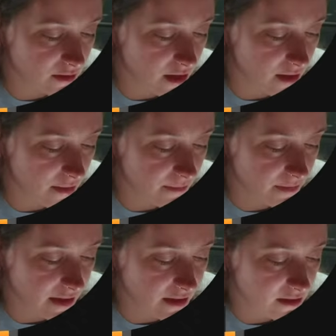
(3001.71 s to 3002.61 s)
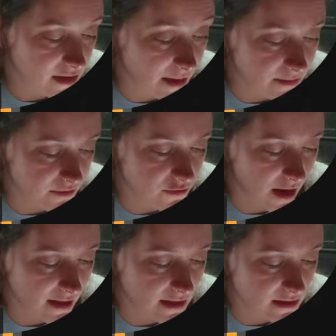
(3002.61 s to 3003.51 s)
like types of
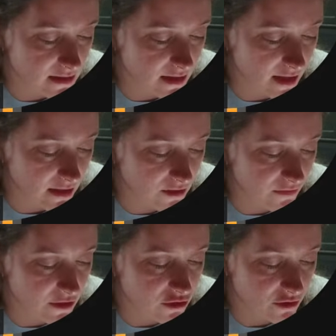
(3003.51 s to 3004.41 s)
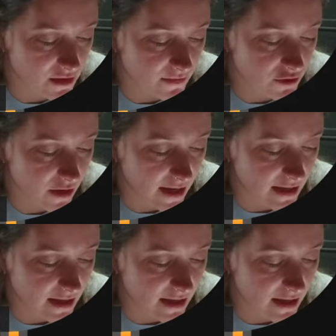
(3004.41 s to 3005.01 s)
dragons and like the features of the dragon